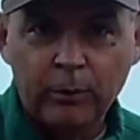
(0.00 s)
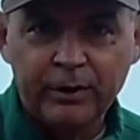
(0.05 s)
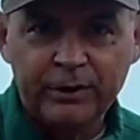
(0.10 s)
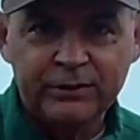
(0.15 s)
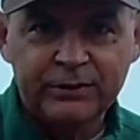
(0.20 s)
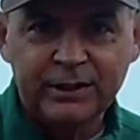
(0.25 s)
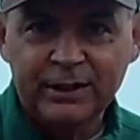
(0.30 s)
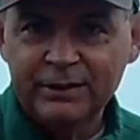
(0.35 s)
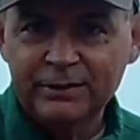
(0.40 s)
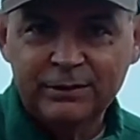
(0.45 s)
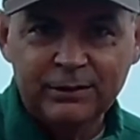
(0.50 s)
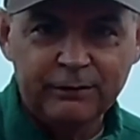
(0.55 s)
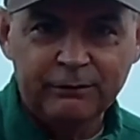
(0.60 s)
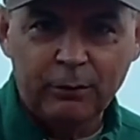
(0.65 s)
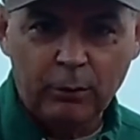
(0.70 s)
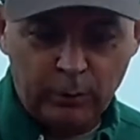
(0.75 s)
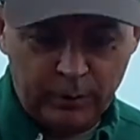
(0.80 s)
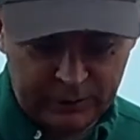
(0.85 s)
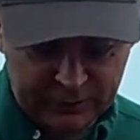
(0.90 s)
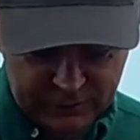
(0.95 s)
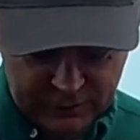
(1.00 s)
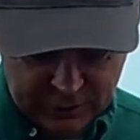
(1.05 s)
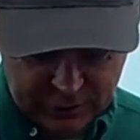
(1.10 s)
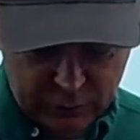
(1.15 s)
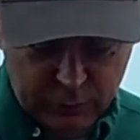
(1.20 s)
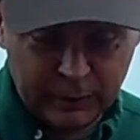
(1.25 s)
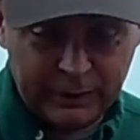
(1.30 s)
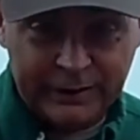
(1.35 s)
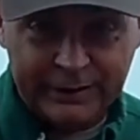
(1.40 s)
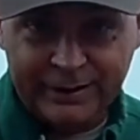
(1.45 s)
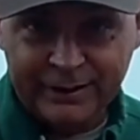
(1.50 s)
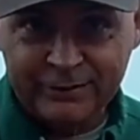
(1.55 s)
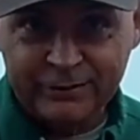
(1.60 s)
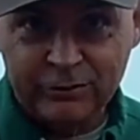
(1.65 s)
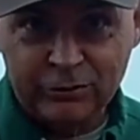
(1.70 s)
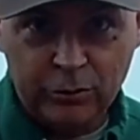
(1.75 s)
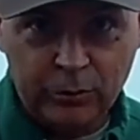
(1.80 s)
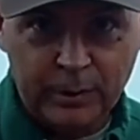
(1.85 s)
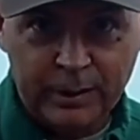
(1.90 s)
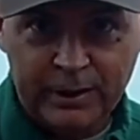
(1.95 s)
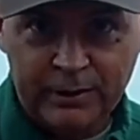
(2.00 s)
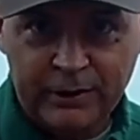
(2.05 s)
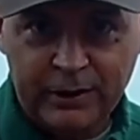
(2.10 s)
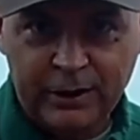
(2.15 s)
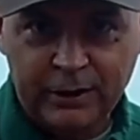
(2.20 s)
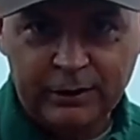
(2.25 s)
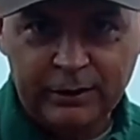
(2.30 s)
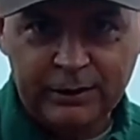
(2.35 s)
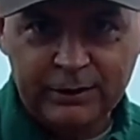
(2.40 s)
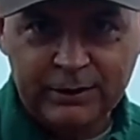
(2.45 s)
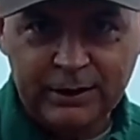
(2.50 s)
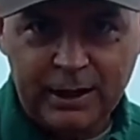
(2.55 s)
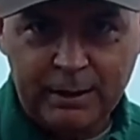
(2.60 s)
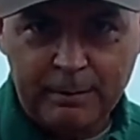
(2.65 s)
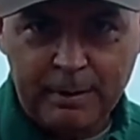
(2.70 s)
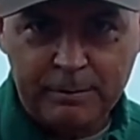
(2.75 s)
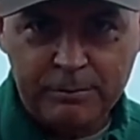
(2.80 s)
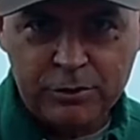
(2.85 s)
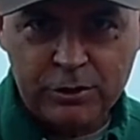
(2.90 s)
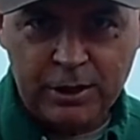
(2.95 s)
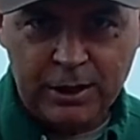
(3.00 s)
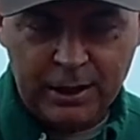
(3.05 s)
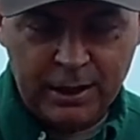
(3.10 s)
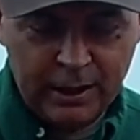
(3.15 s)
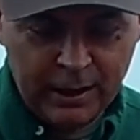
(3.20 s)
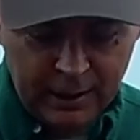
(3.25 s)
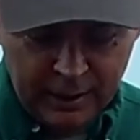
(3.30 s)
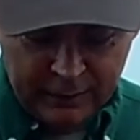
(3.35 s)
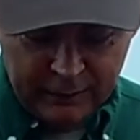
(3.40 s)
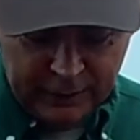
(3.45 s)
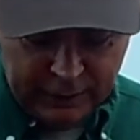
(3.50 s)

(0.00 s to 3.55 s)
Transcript: assist. The forward assist really doesn't do anything on the Cmmg. They